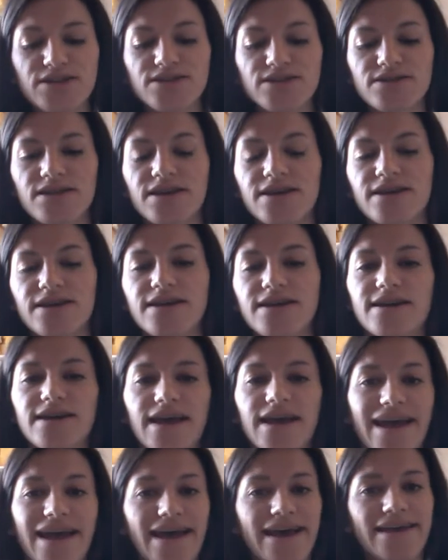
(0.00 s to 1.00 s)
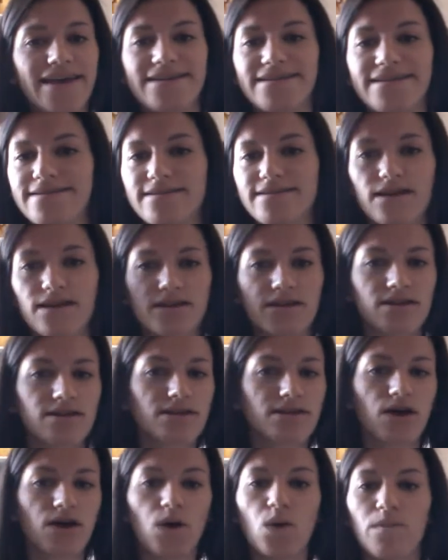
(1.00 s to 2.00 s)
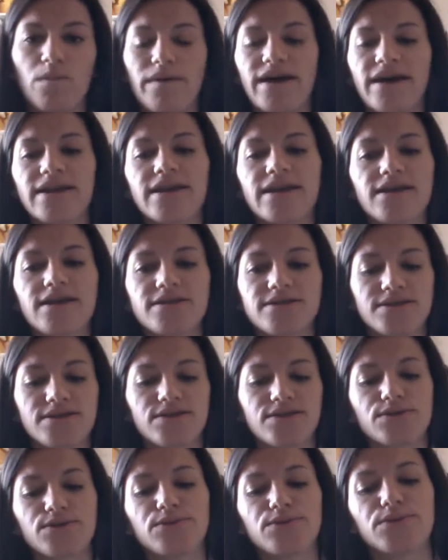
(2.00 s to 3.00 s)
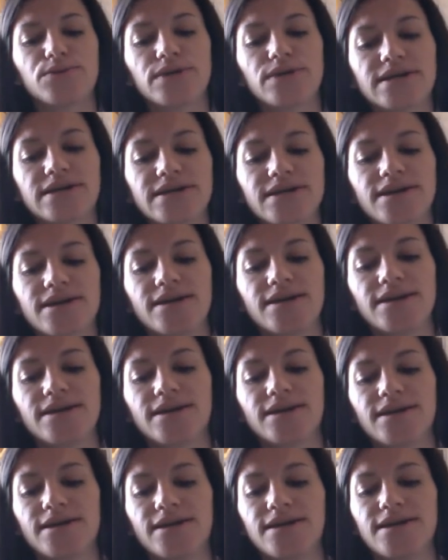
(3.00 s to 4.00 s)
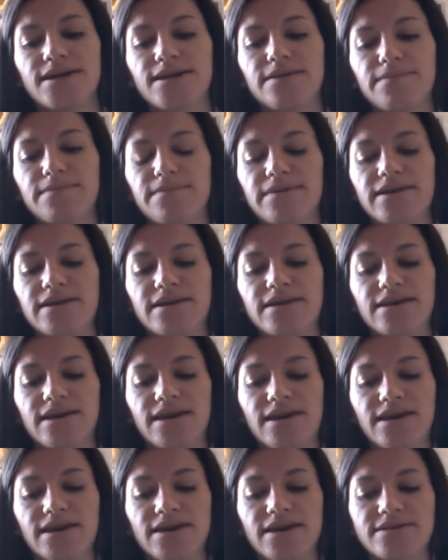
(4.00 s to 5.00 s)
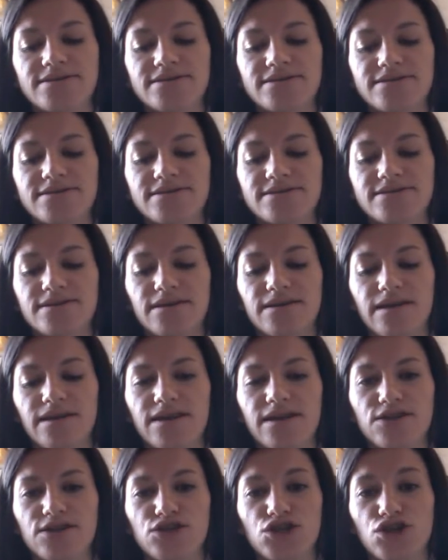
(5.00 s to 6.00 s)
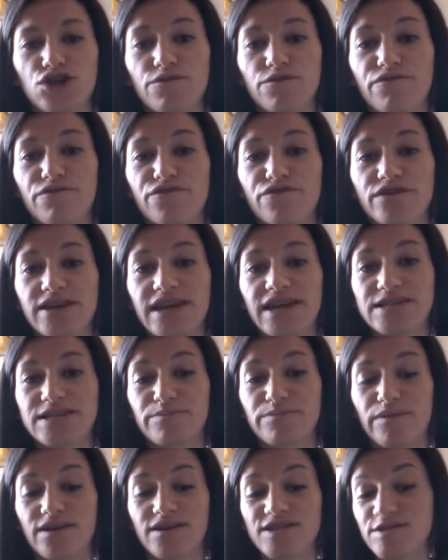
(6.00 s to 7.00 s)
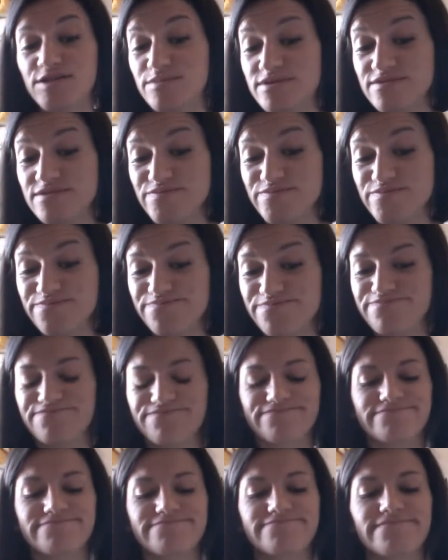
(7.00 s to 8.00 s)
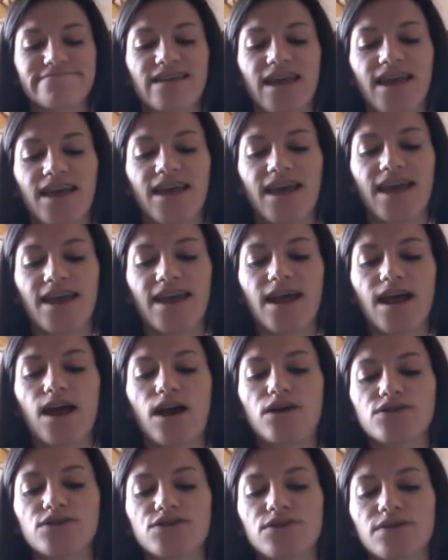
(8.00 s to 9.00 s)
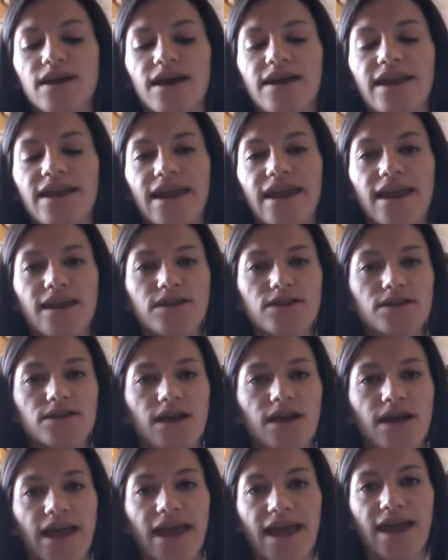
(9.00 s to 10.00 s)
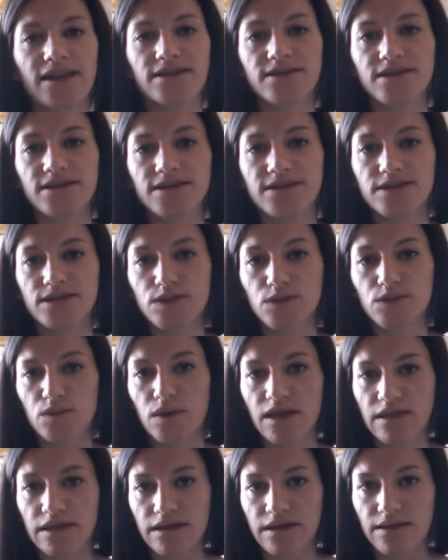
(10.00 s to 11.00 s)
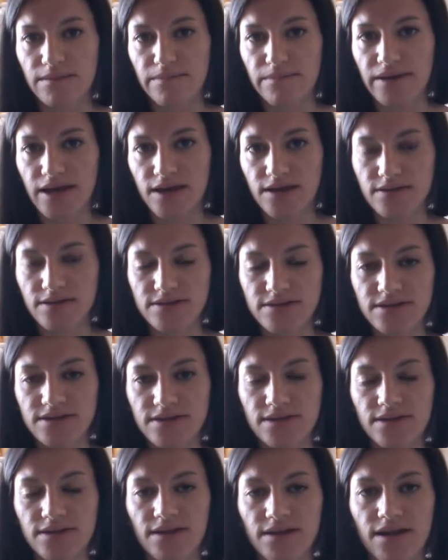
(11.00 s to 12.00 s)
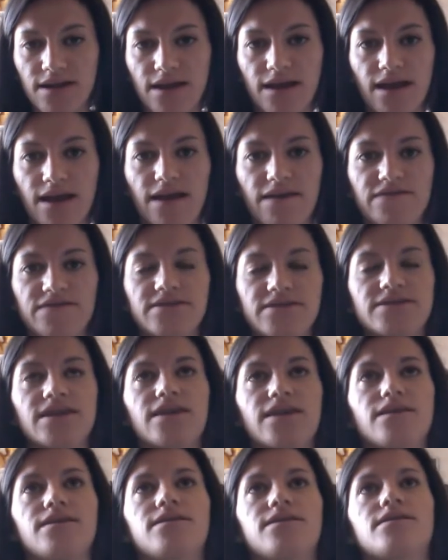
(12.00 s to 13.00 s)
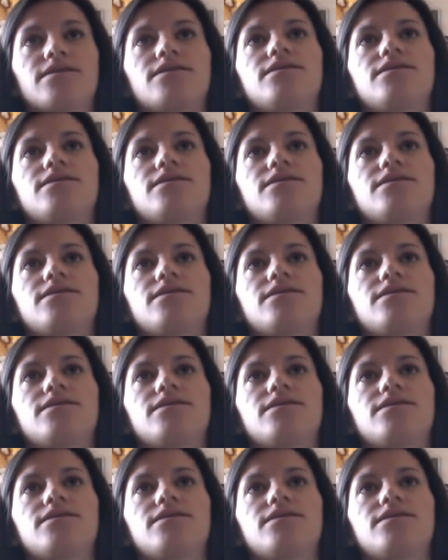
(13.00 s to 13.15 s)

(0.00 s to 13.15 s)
head, the whole body to be as germ free as possible. And I also got 8 anti-swelling pills that I have to take